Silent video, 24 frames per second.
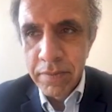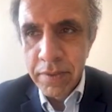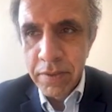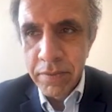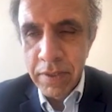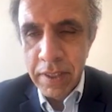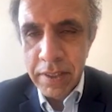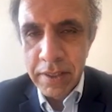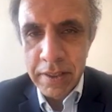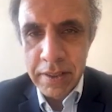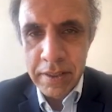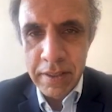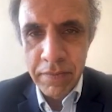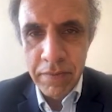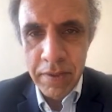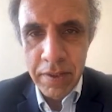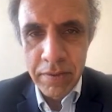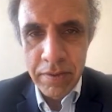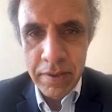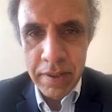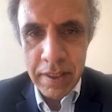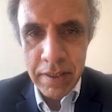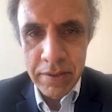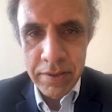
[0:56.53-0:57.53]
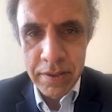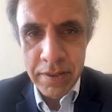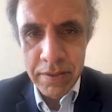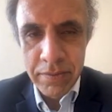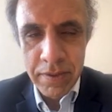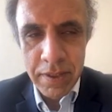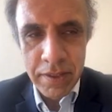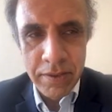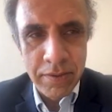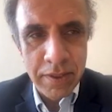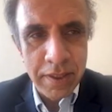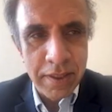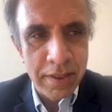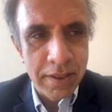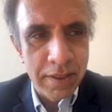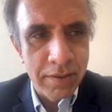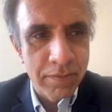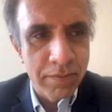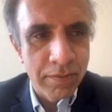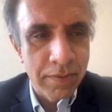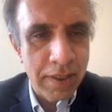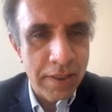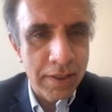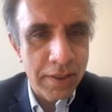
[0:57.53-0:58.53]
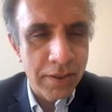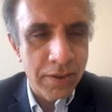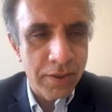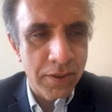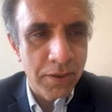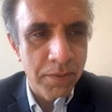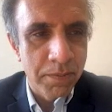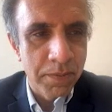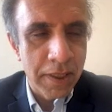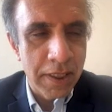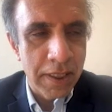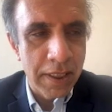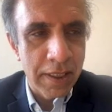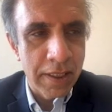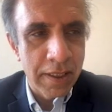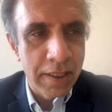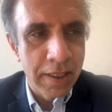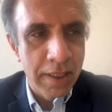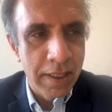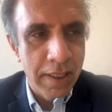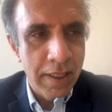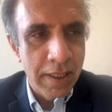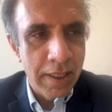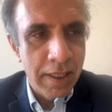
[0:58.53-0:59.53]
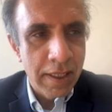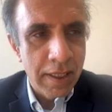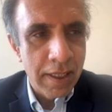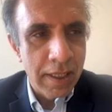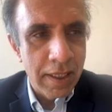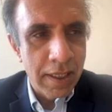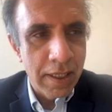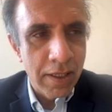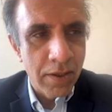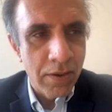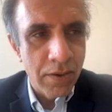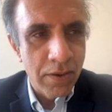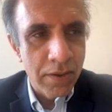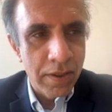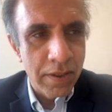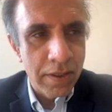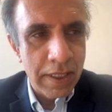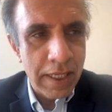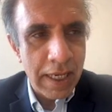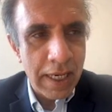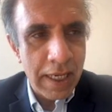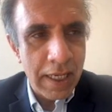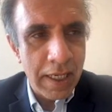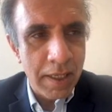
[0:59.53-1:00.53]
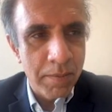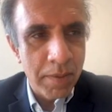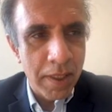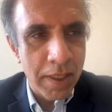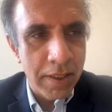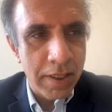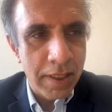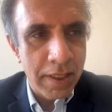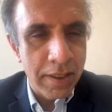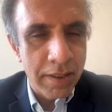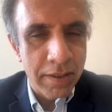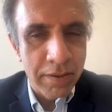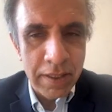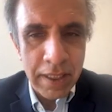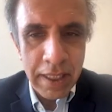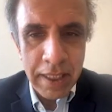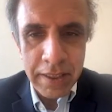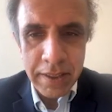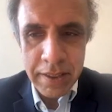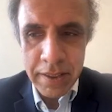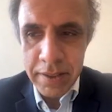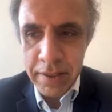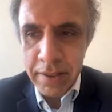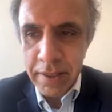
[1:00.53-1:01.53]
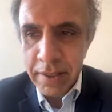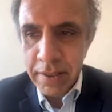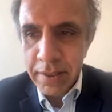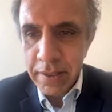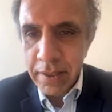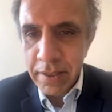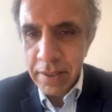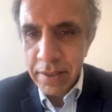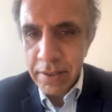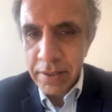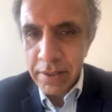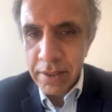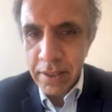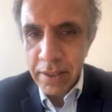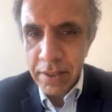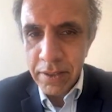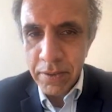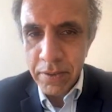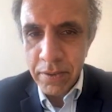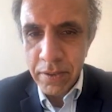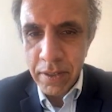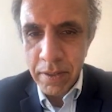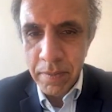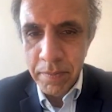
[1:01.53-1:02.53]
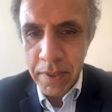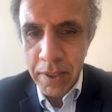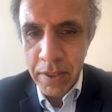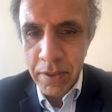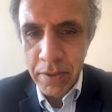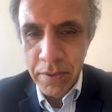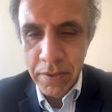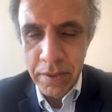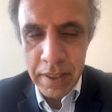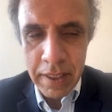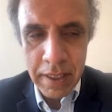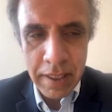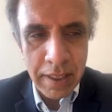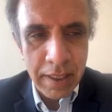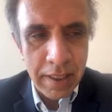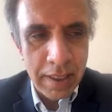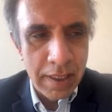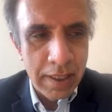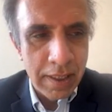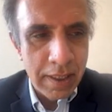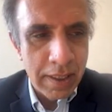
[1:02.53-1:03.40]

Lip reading: So raising 700,000 is rather easier than raising 2 million. Yep. On AIM, I think the latest is that you can't be on there